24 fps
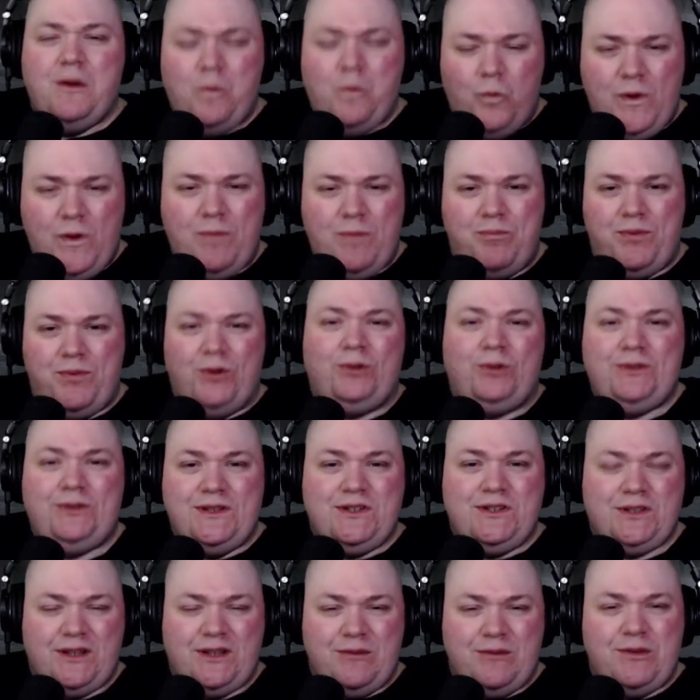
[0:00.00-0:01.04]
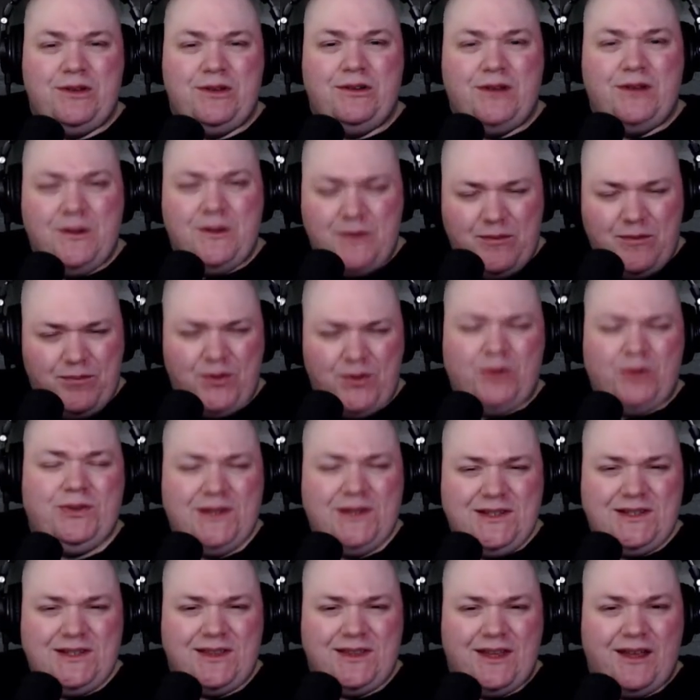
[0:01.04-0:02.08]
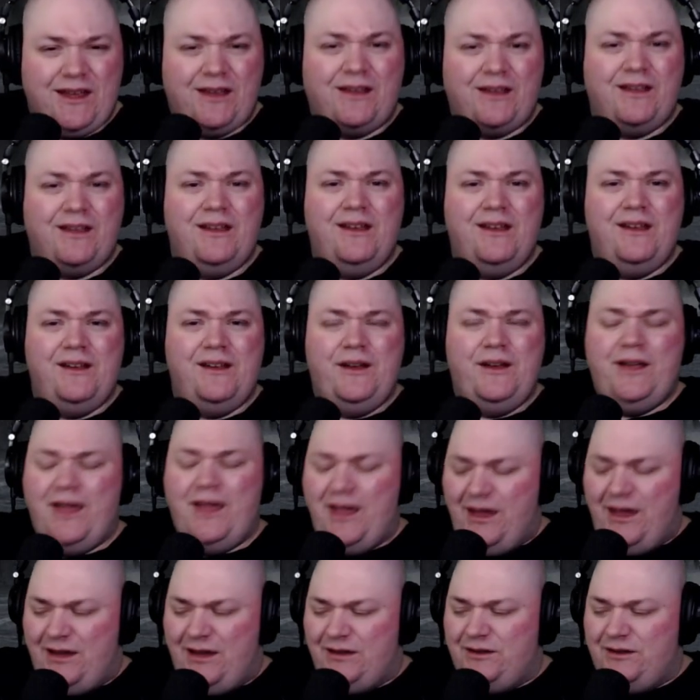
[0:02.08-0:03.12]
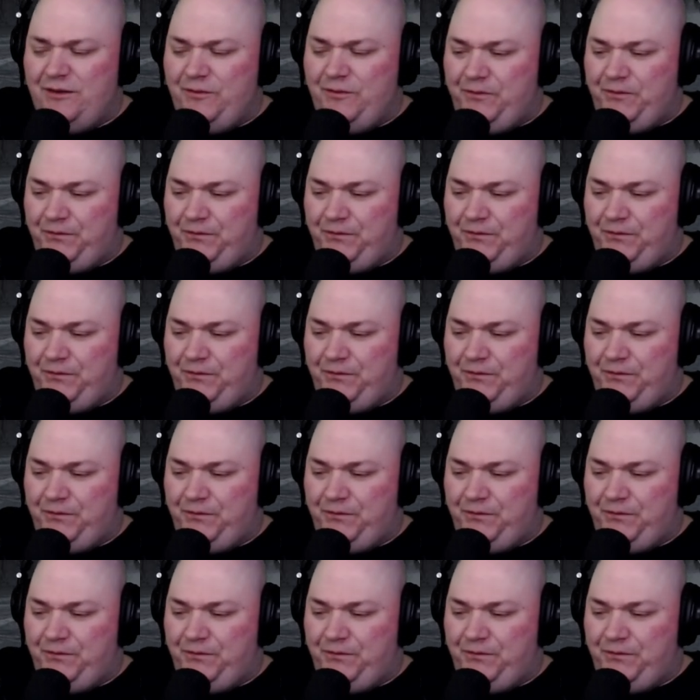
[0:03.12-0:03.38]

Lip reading: We built this community. We built this thing. And